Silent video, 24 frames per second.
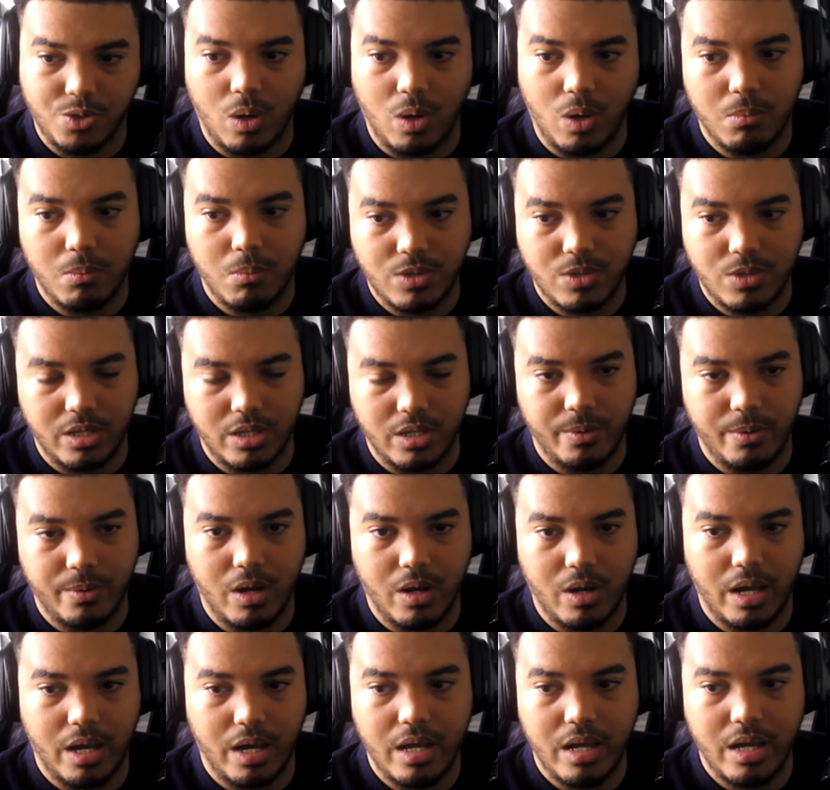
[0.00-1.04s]
you up
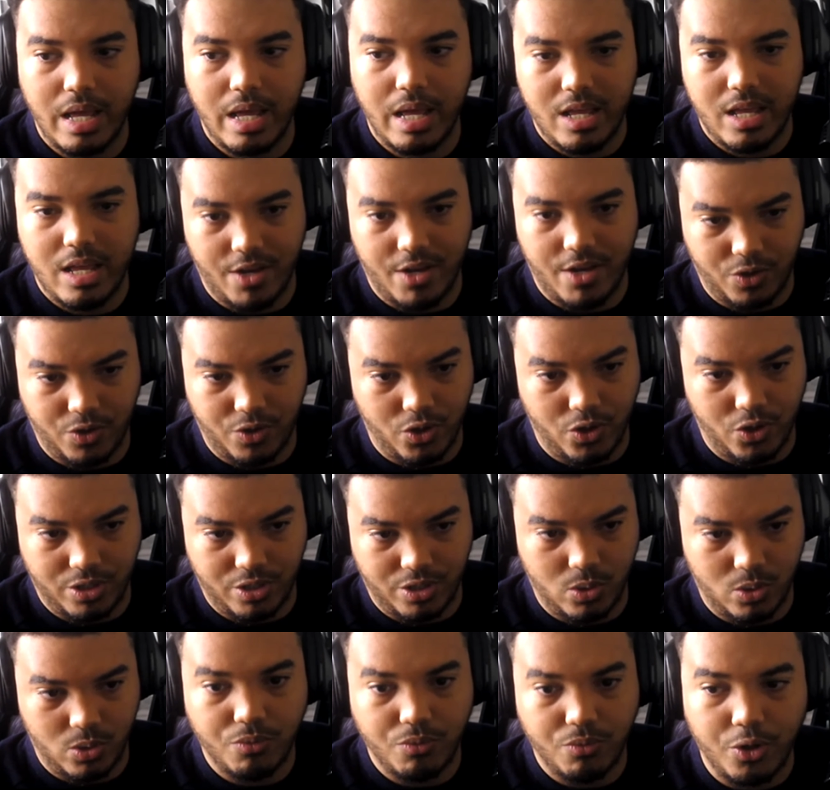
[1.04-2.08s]
to have a good
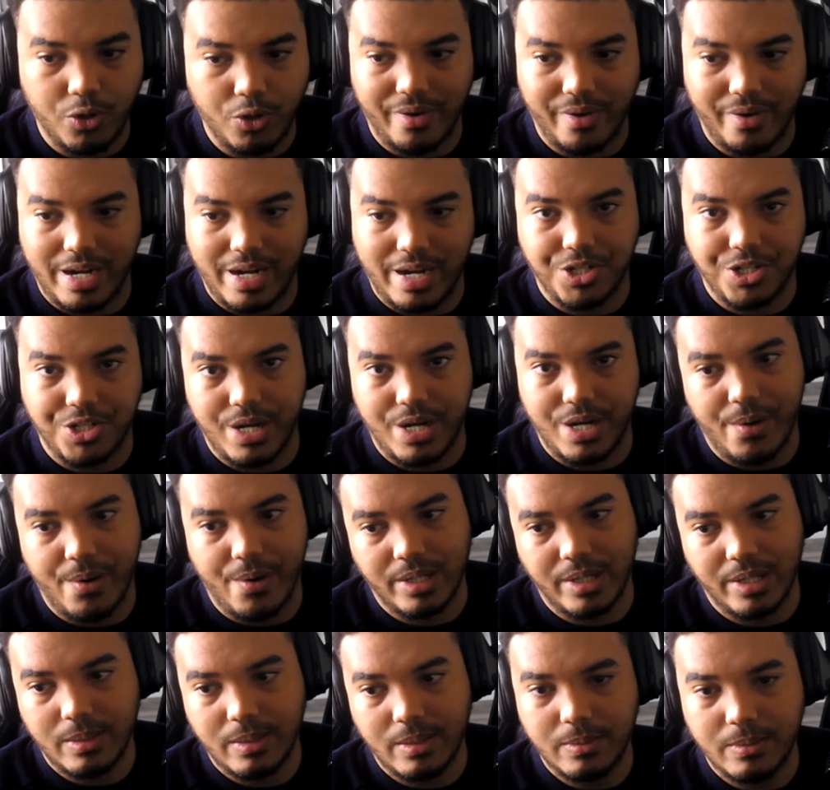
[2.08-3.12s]
sort of career in
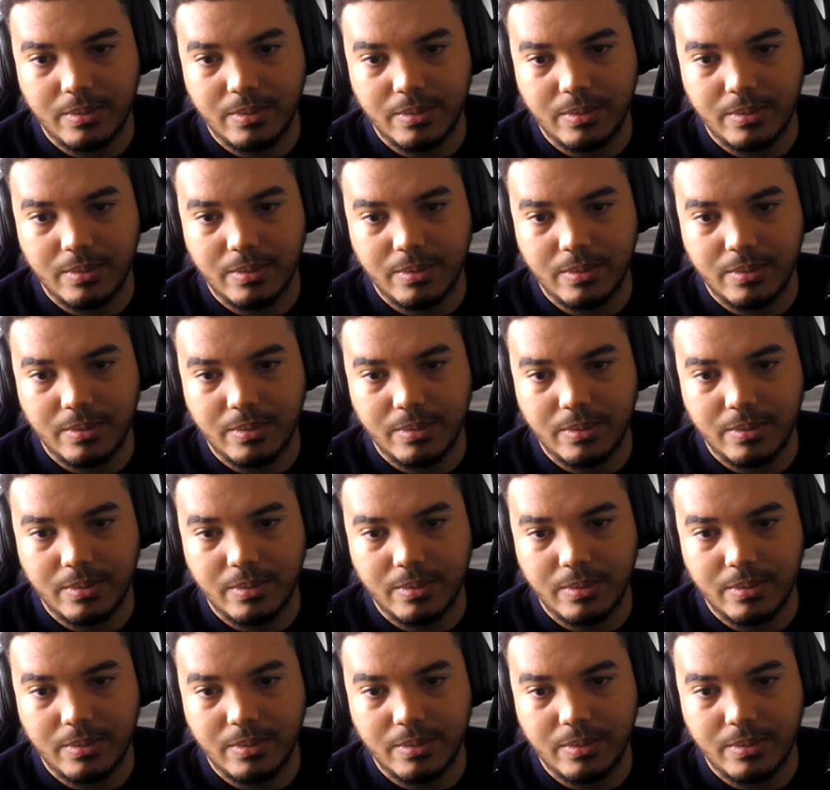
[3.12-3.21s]
engineering.